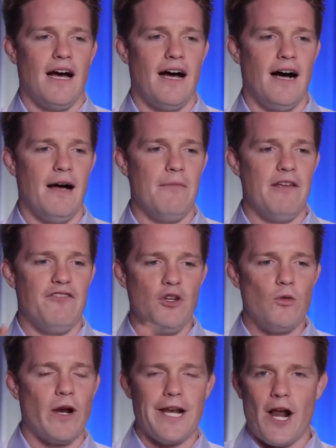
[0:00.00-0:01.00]
if
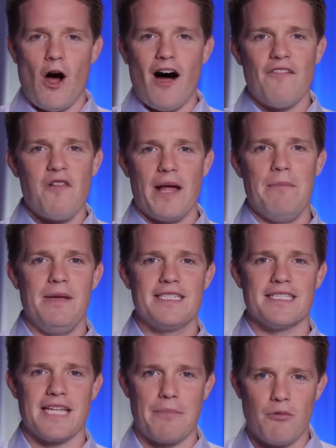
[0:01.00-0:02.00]
you run an offline
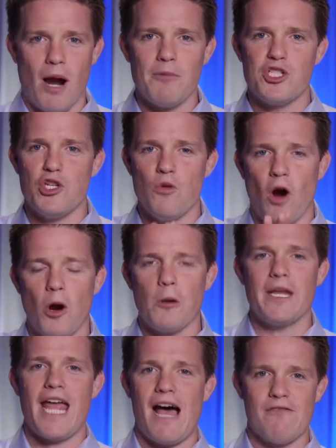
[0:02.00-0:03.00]
business, I promise you
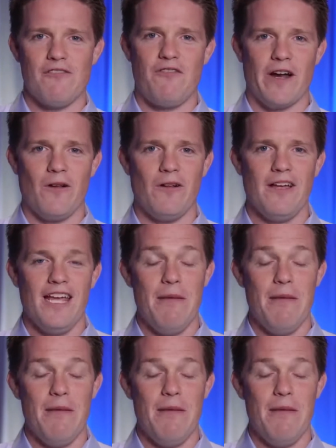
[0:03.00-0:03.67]
already have a funnel.